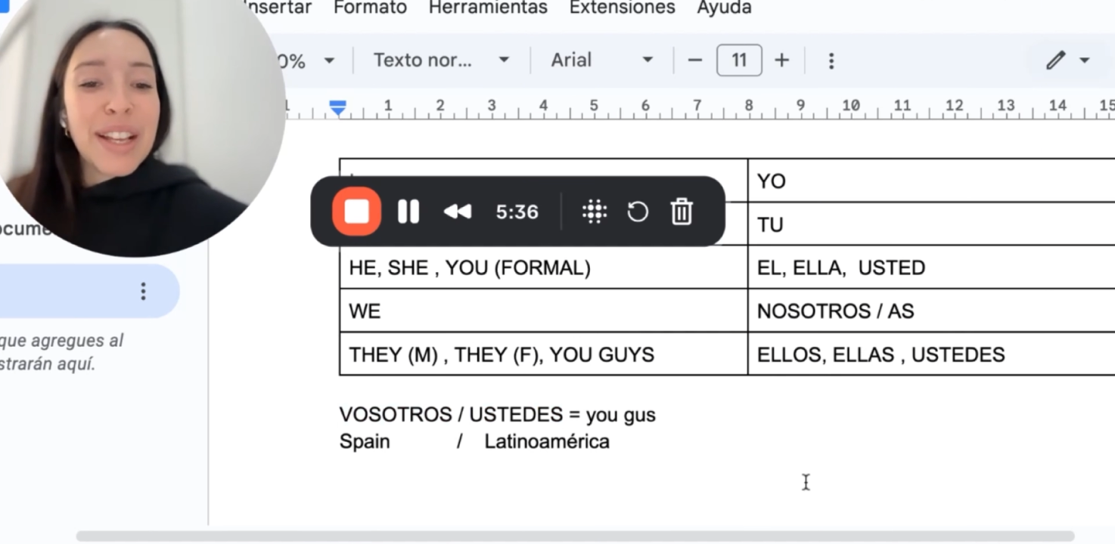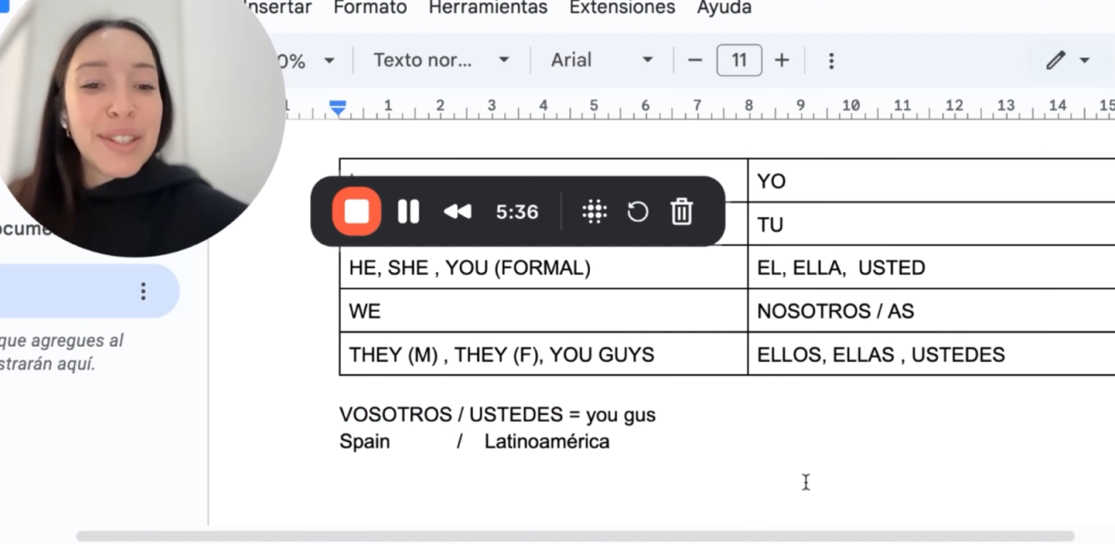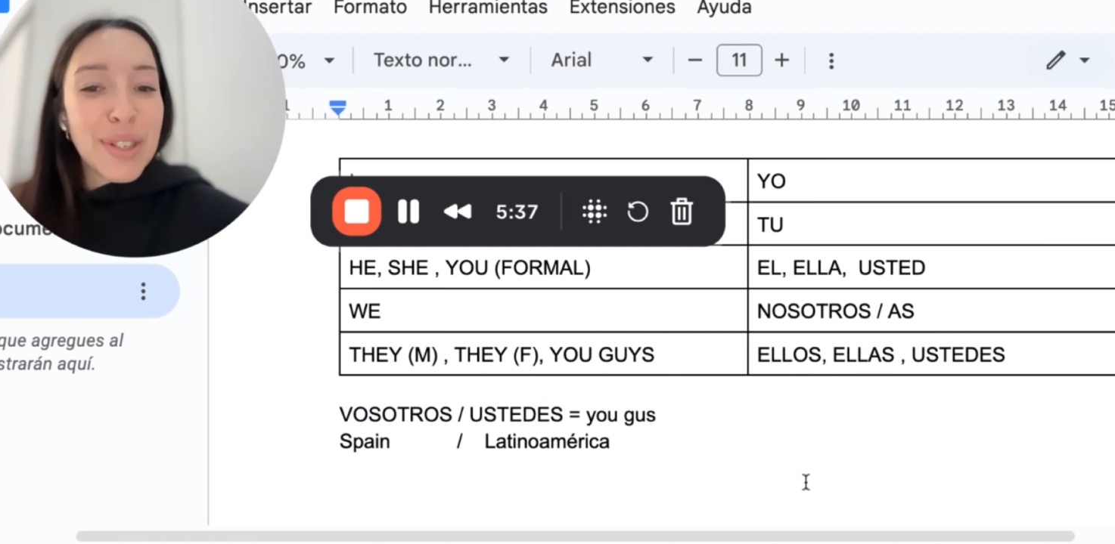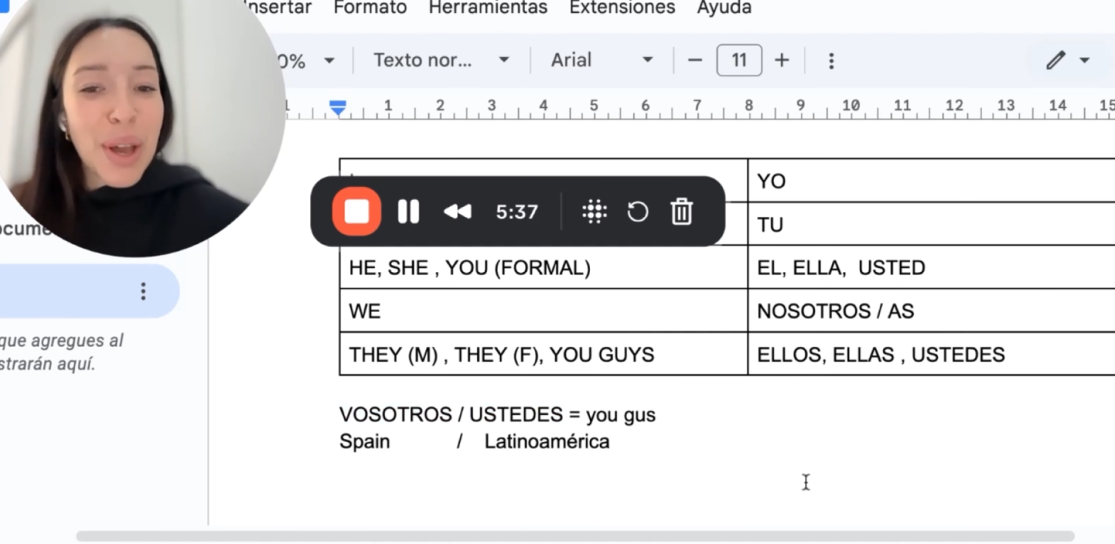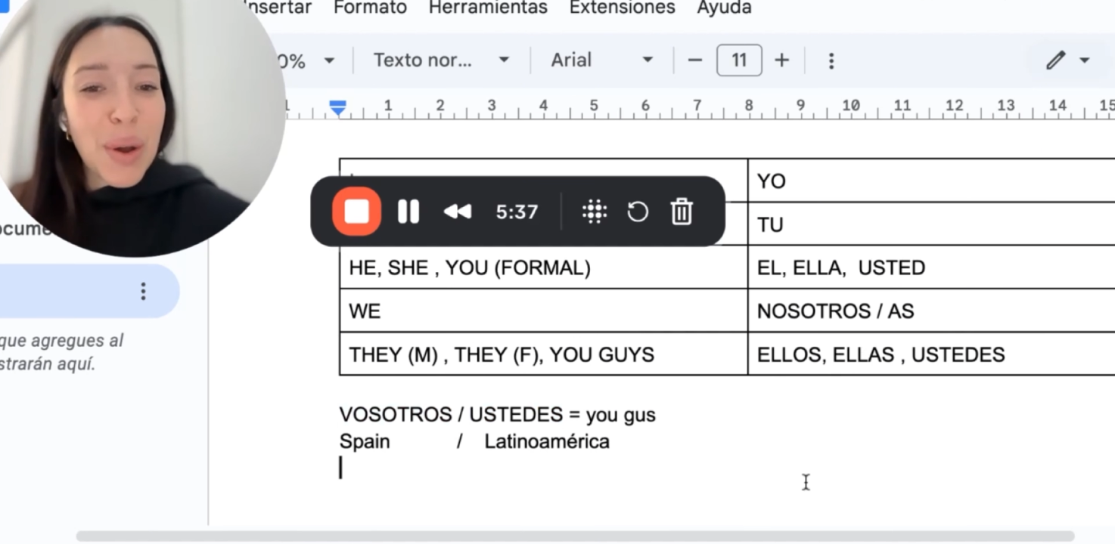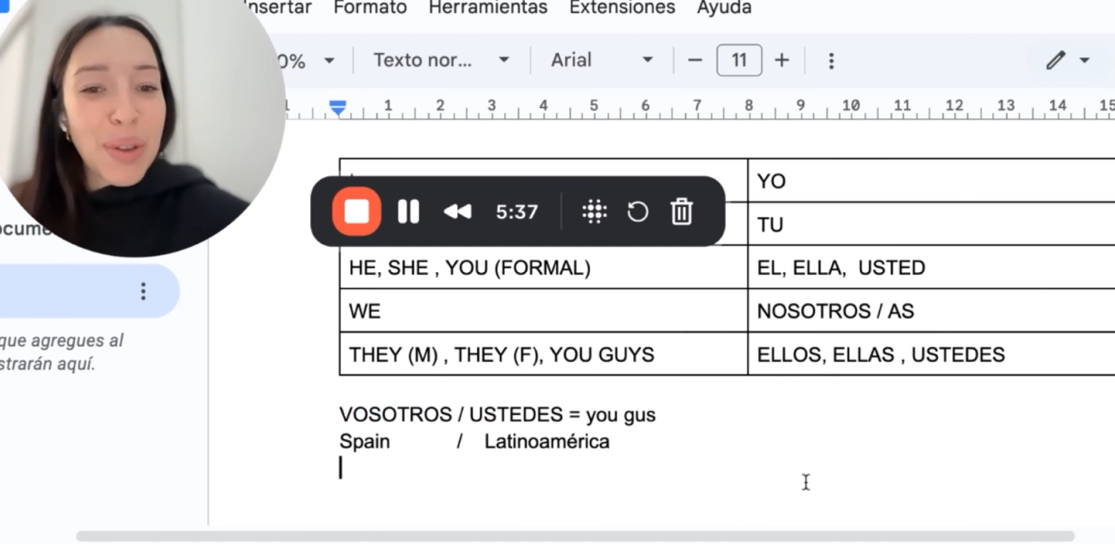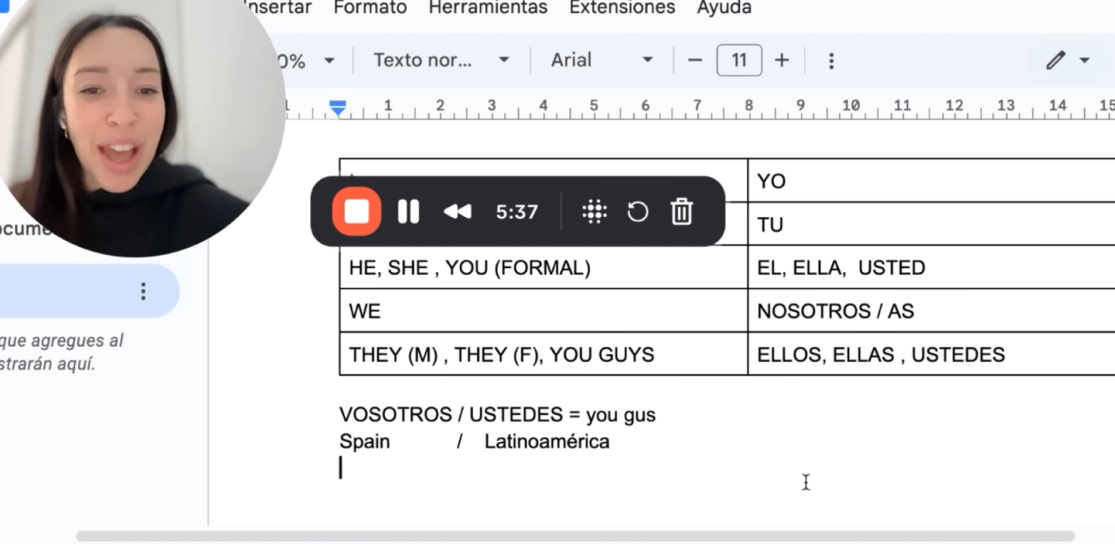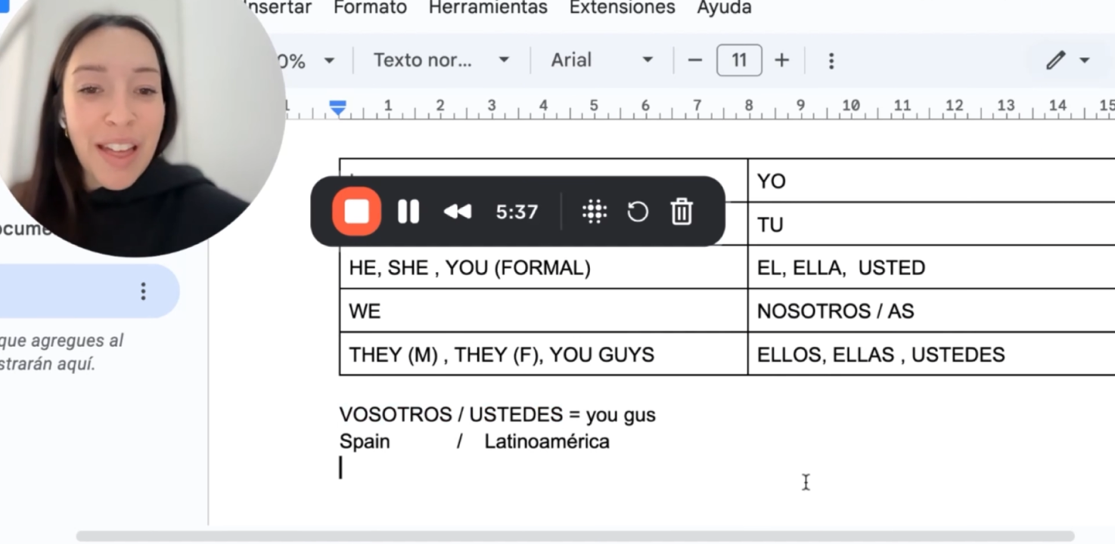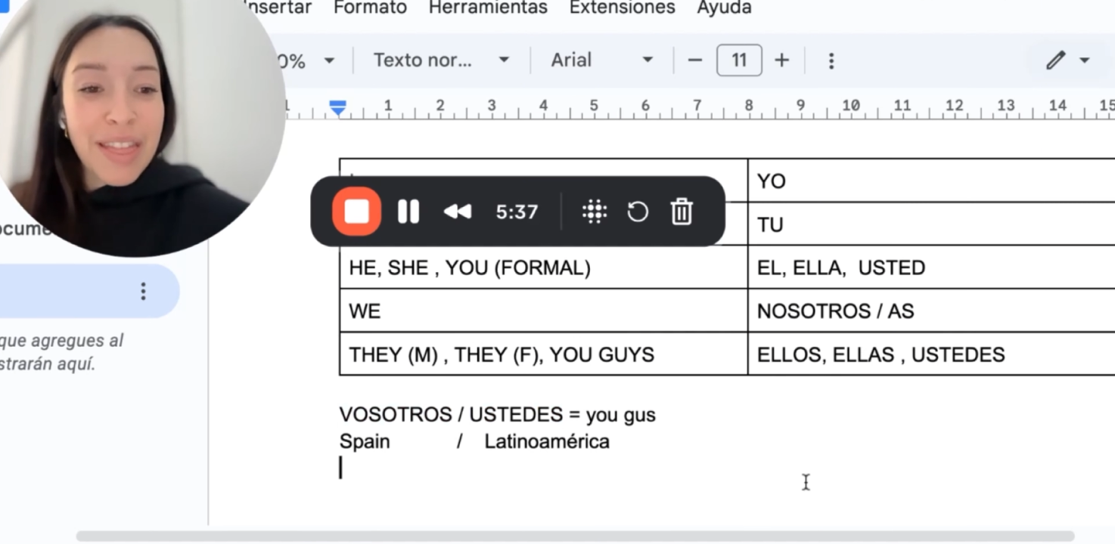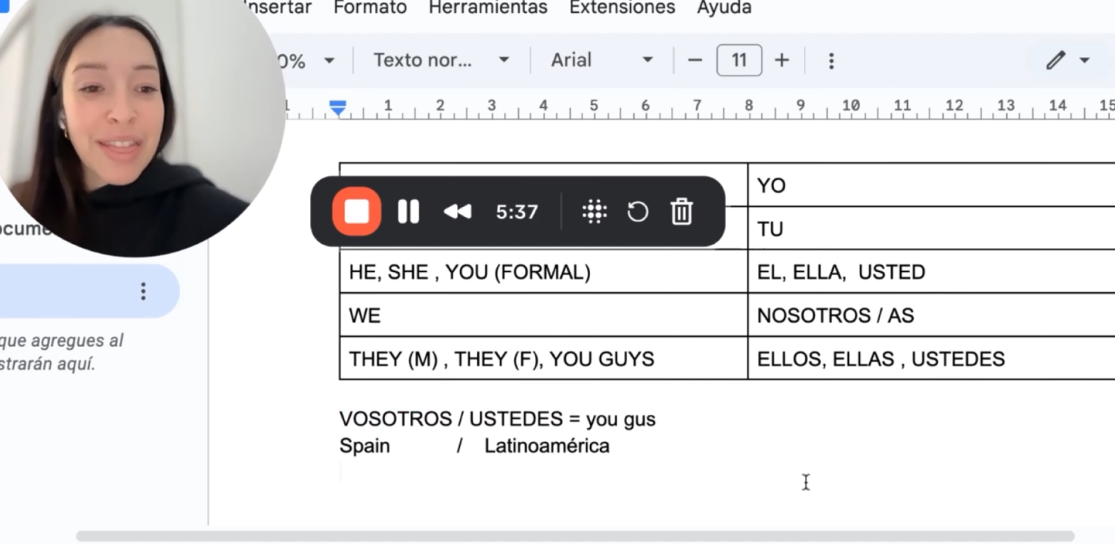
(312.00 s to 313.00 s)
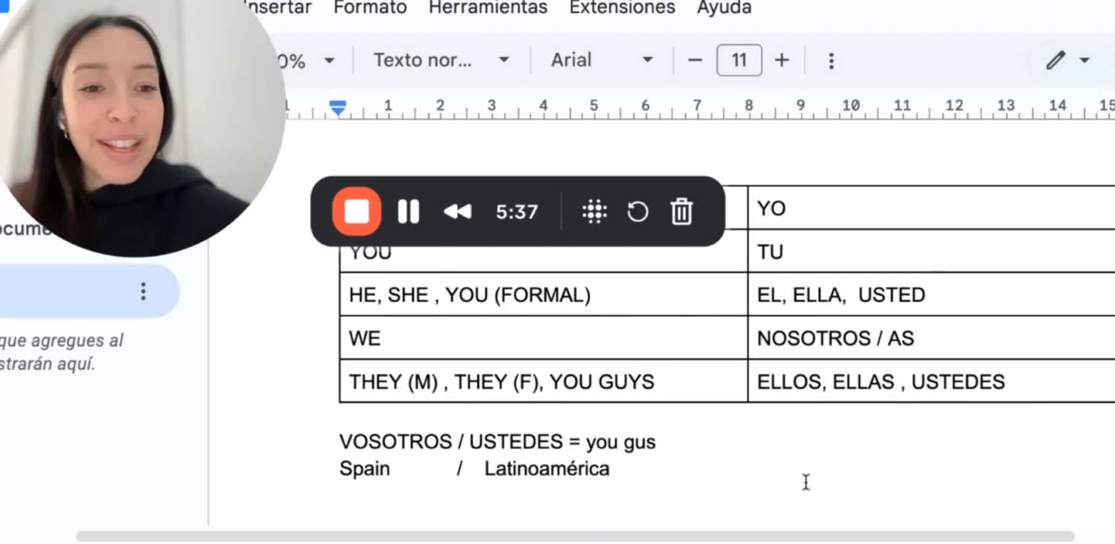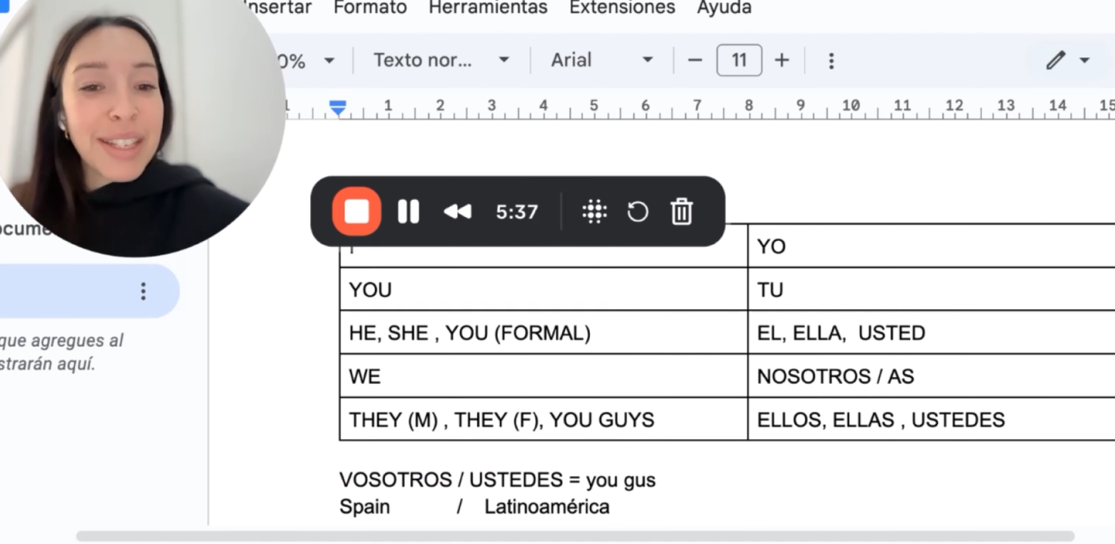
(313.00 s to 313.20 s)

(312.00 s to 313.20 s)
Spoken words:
So, yeah, this